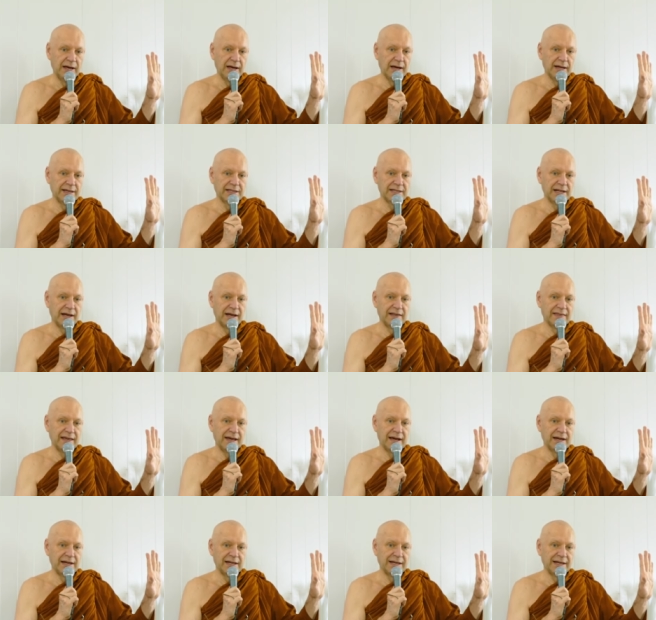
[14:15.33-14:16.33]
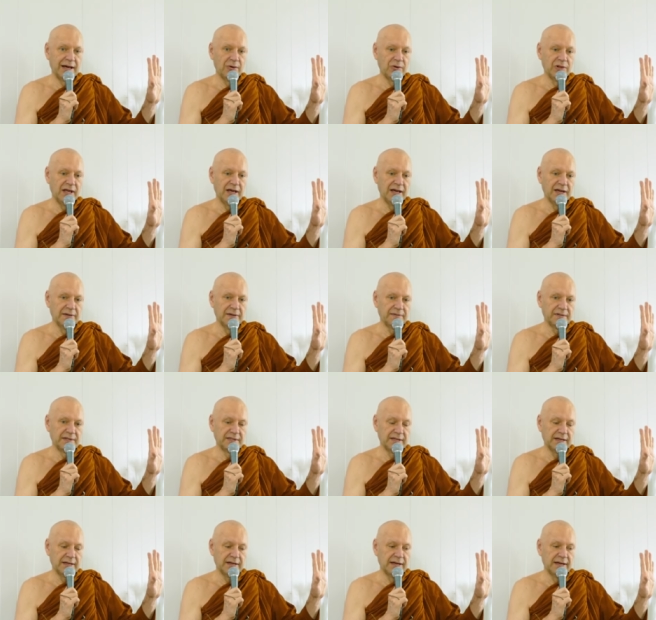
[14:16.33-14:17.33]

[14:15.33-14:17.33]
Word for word: and it's like that in our lives